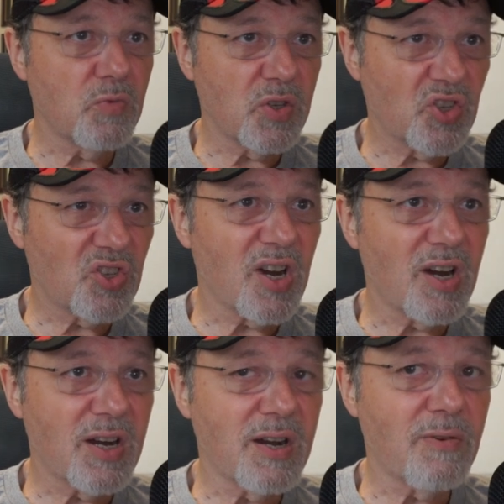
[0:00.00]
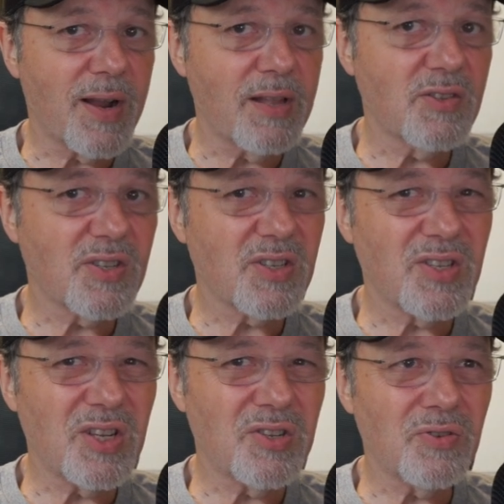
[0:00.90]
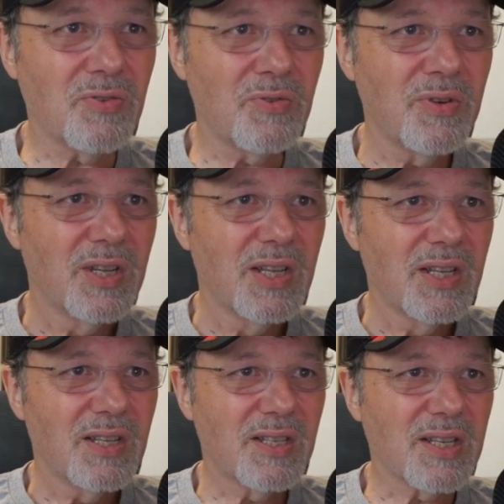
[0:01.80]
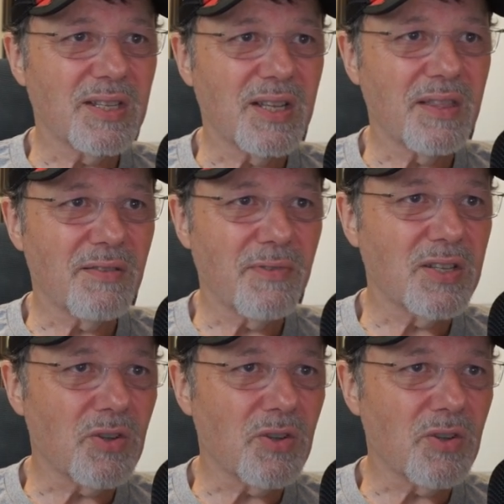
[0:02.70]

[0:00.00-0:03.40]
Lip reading: which started around 62, 63.